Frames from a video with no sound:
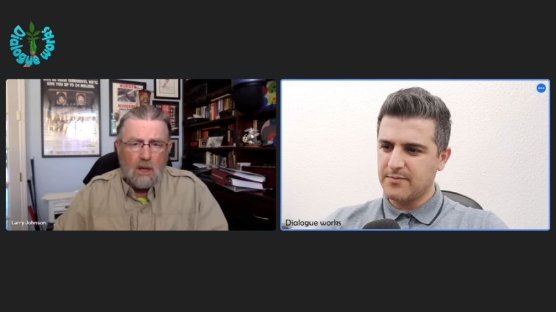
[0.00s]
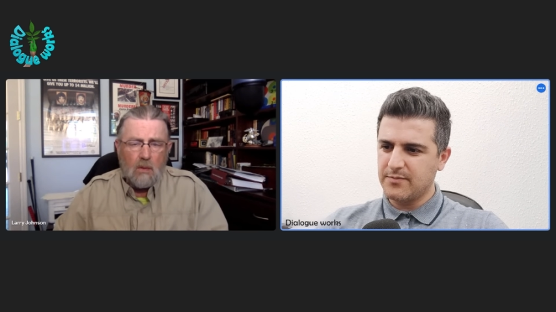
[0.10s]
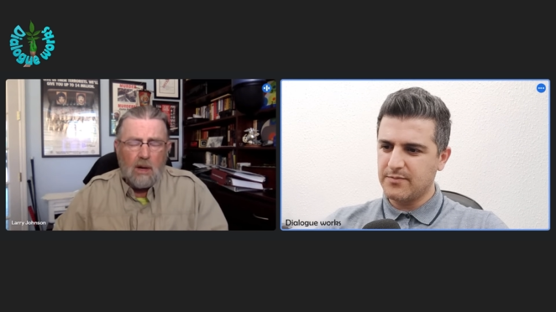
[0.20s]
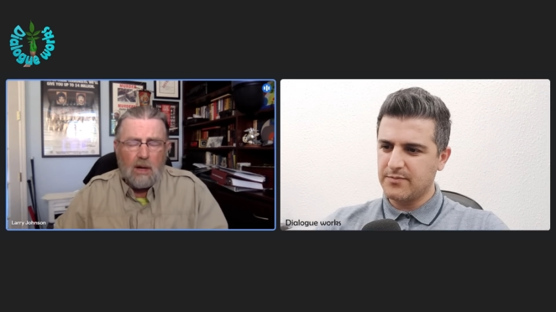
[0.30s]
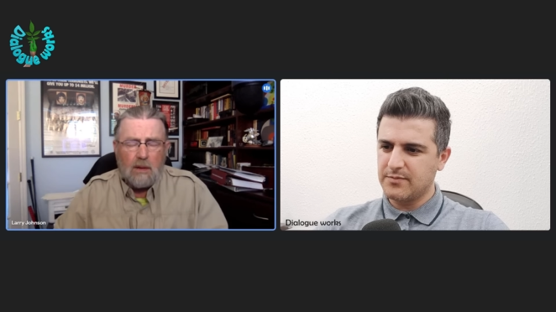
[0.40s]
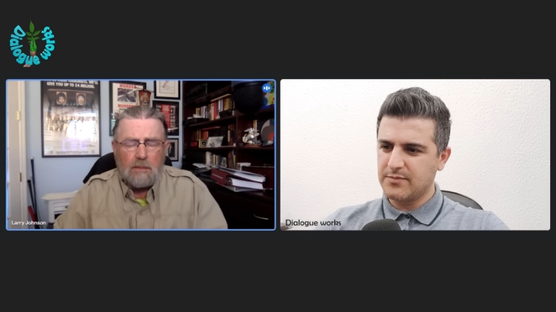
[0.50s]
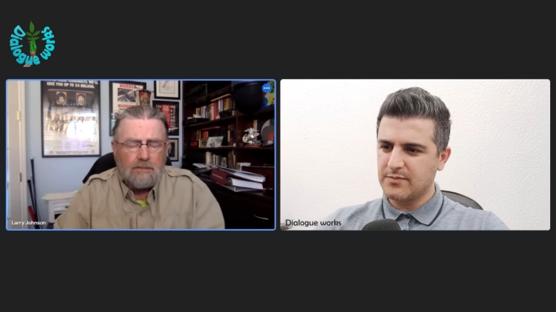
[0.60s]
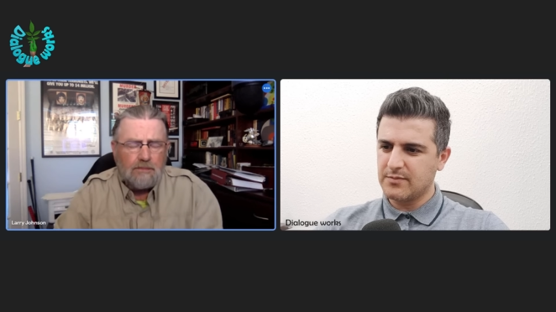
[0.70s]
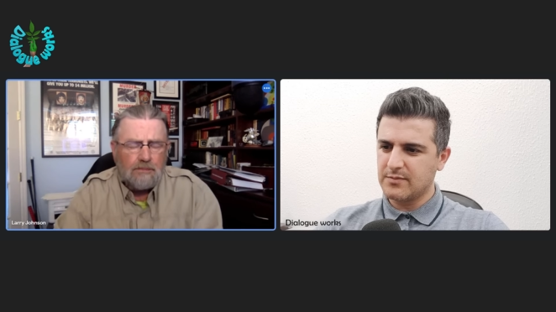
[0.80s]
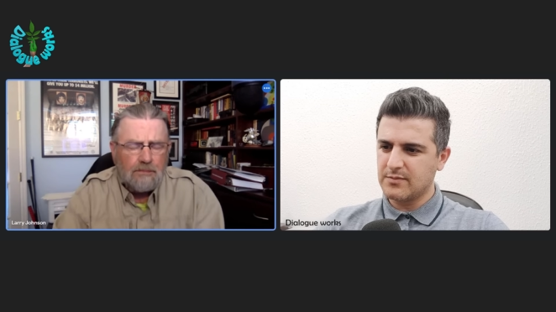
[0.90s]
Speaker 1: Well,
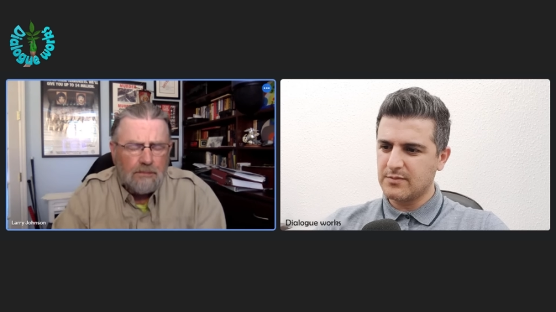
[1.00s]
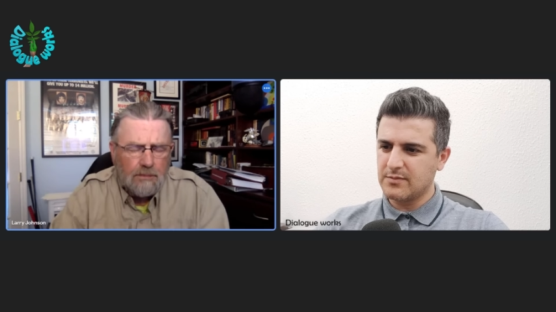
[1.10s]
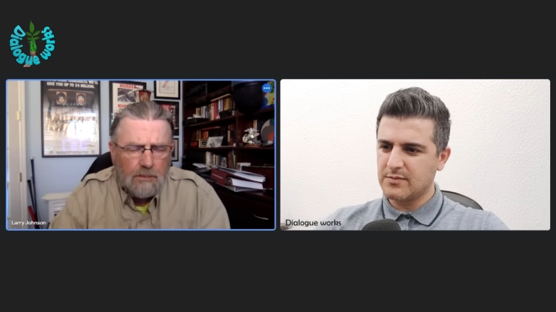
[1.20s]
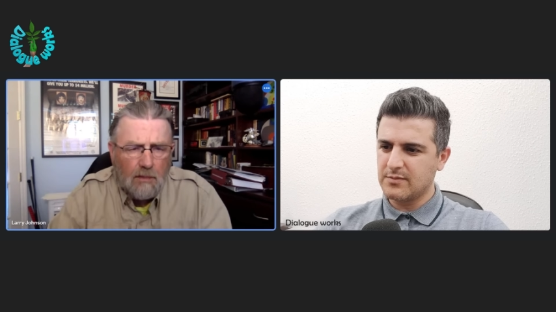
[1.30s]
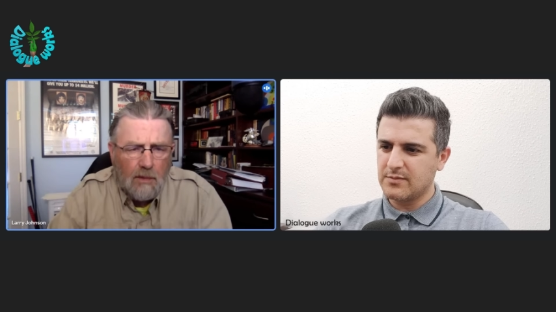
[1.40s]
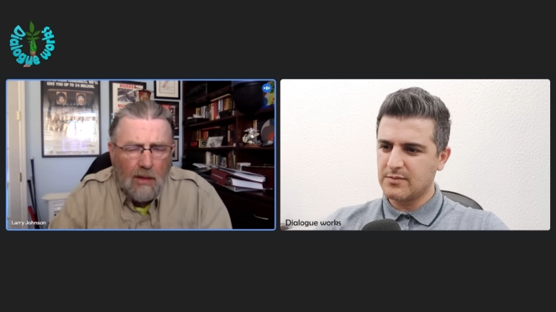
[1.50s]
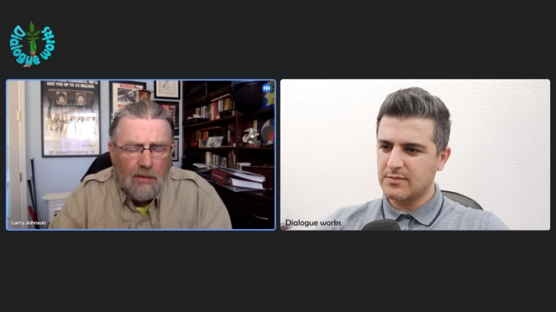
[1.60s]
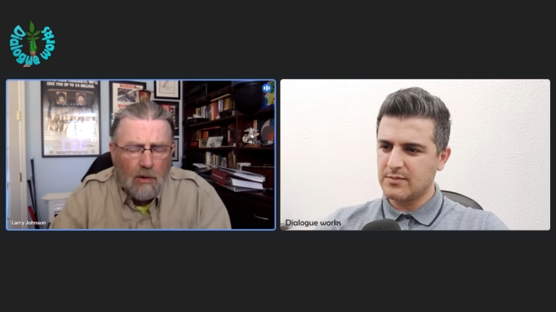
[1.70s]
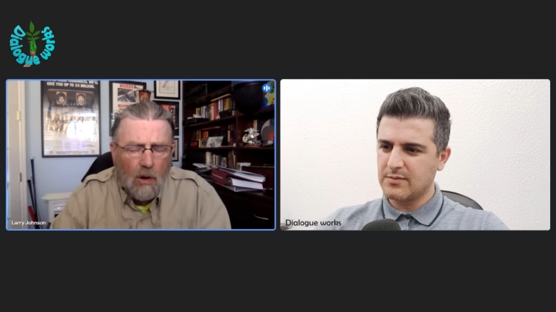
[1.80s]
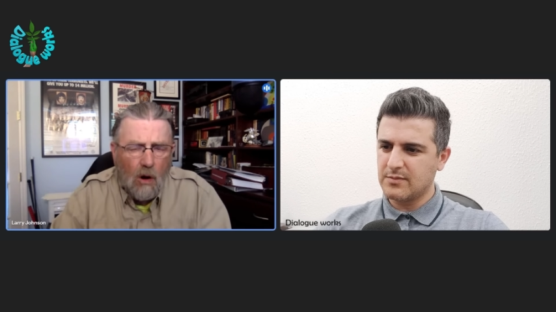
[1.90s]

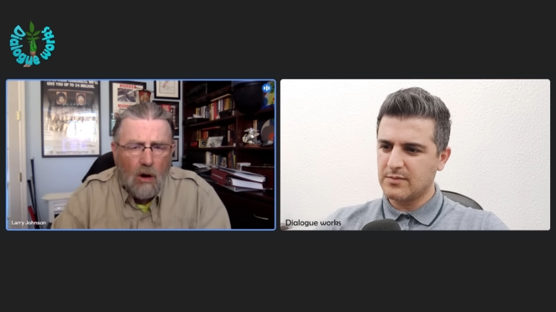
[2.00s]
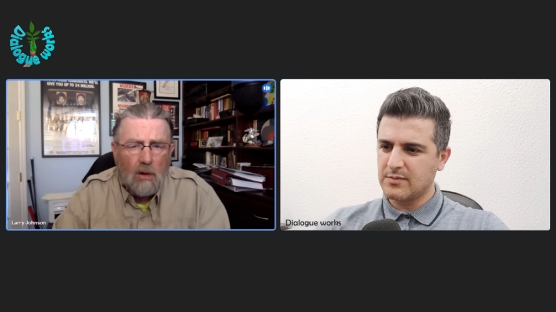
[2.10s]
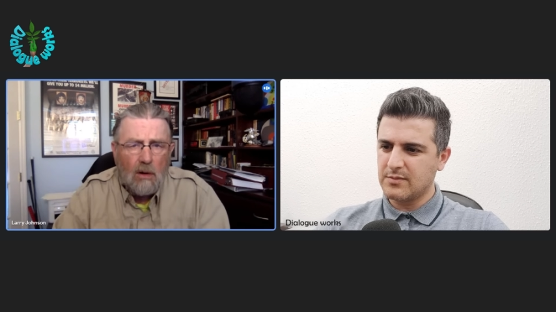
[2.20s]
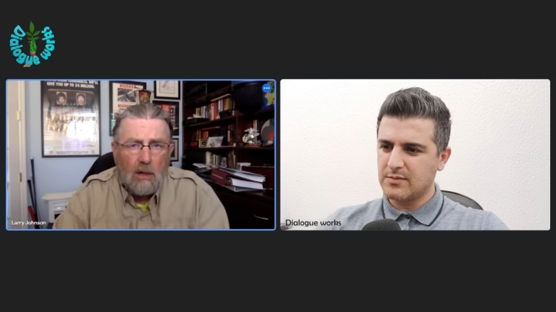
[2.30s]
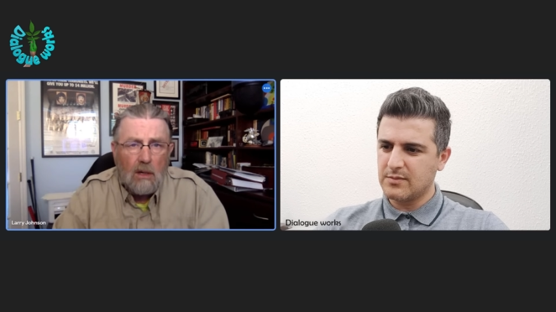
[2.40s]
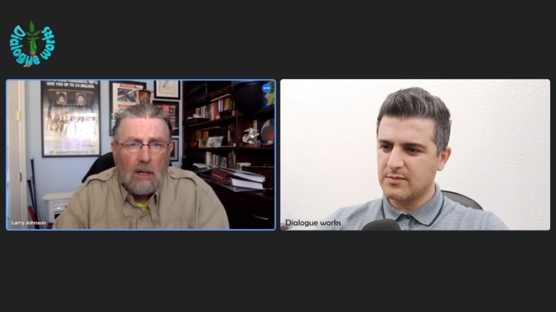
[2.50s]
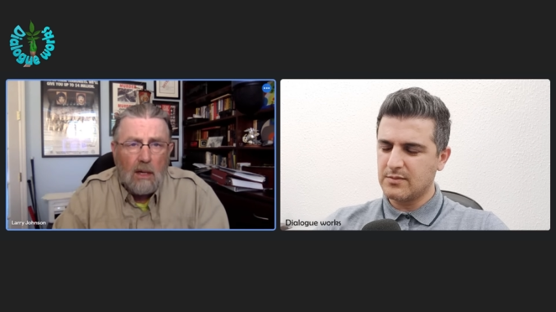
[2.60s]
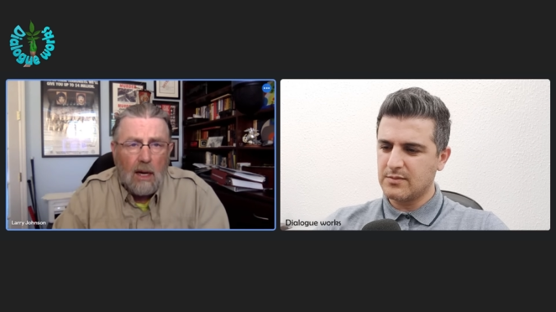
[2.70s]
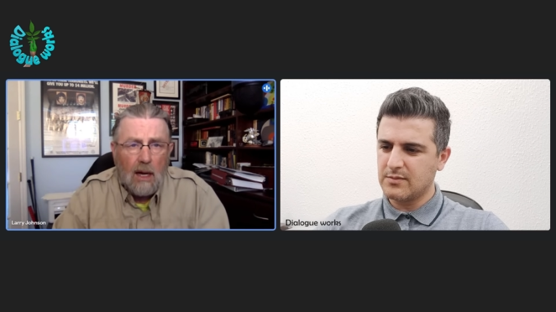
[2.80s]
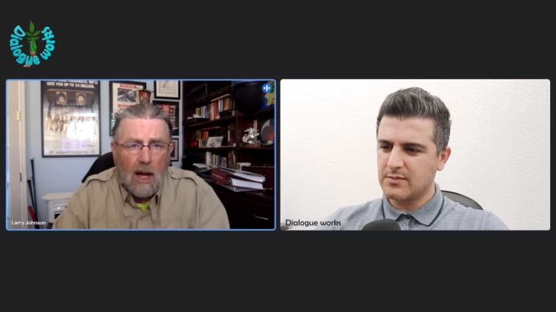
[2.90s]
there are,
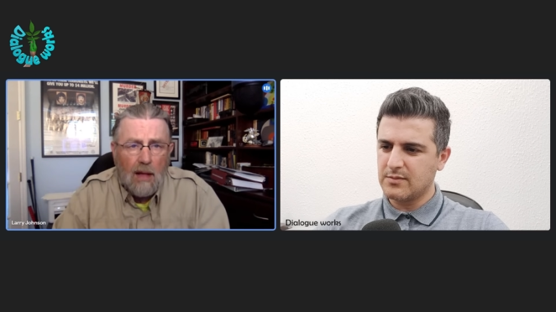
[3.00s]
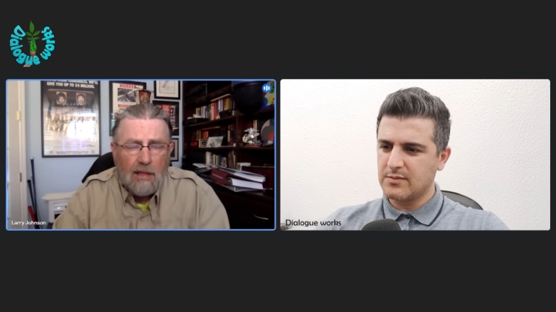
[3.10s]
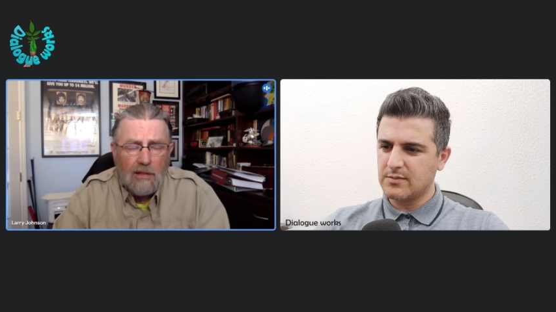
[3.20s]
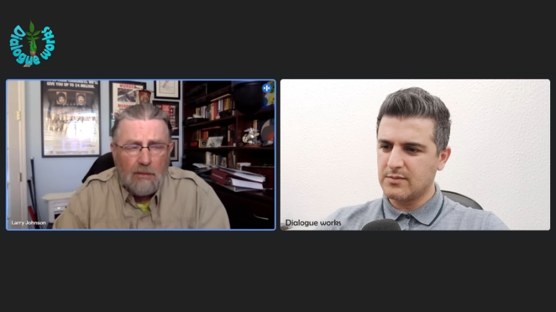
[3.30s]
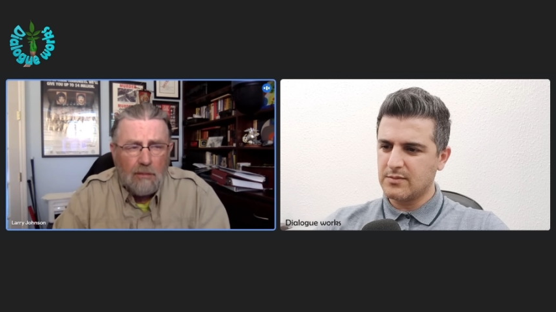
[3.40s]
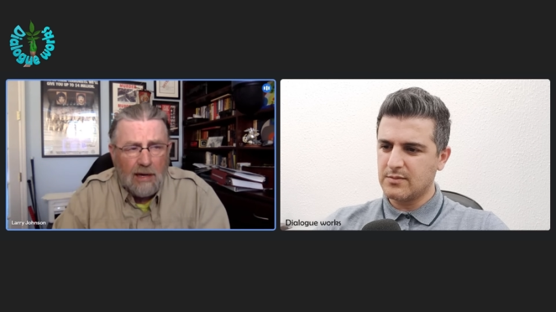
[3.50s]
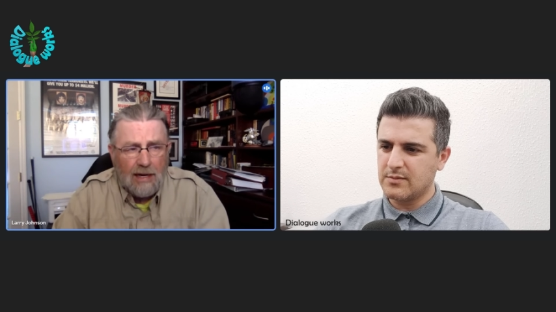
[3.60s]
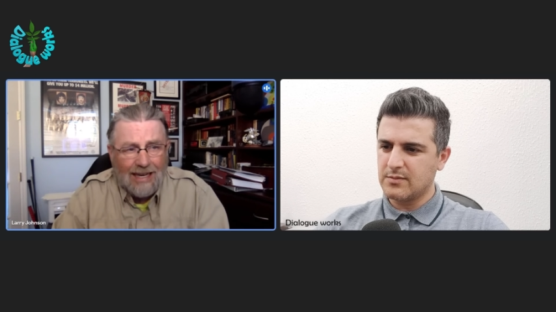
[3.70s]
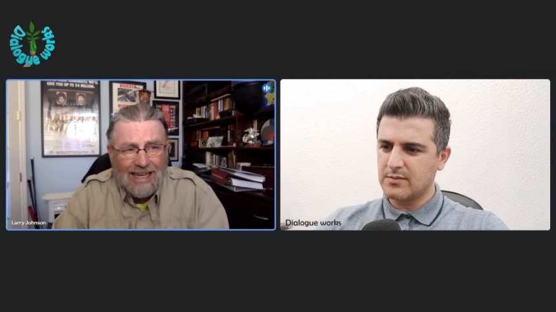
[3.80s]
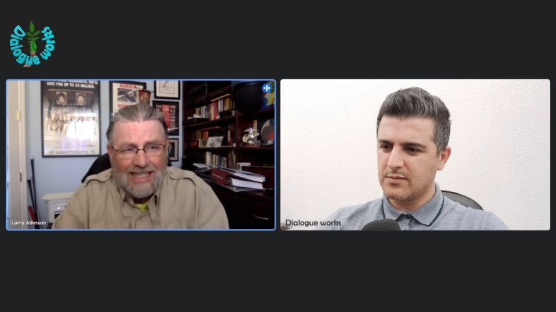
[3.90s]
uh, I think there have been at
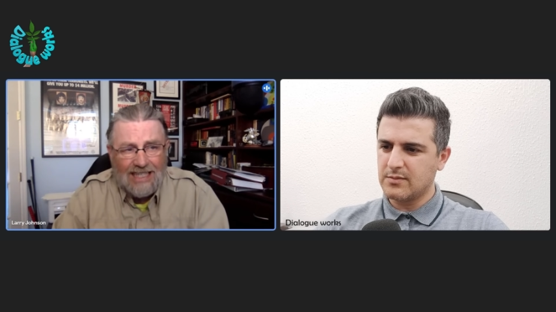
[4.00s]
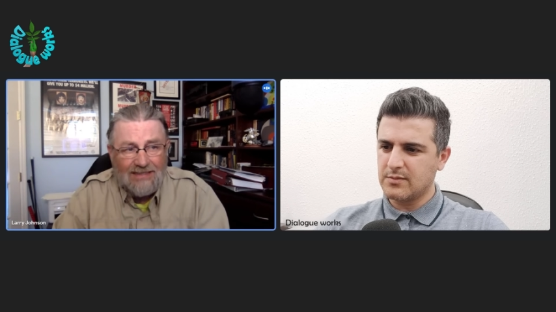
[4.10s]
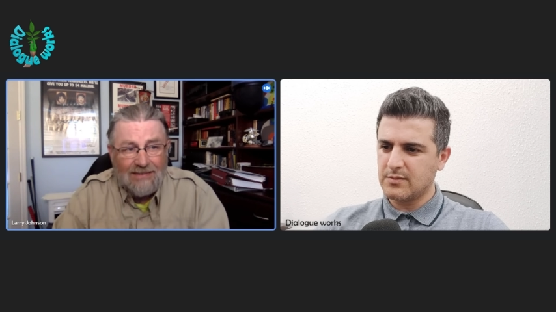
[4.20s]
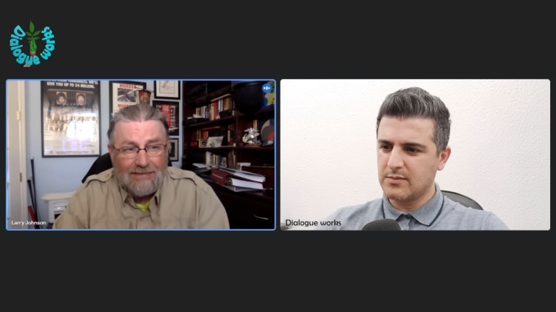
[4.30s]
least